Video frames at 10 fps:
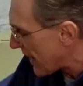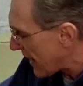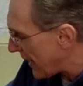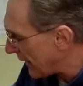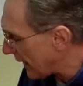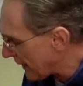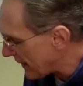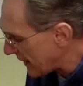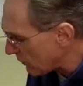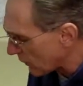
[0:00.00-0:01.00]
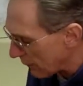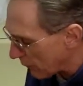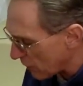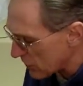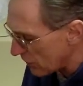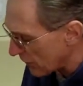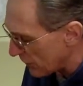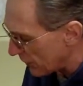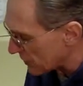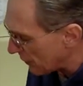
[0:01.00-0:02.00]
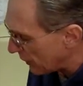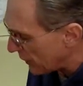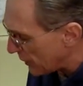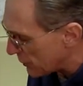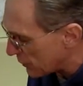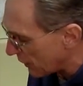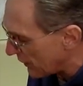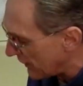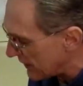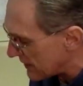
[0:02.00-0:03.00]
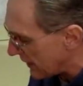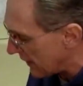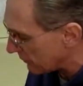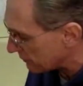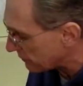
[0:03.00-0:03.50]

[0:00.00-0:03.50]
And I think what I'm also going to do is I'm going to use one of these uh,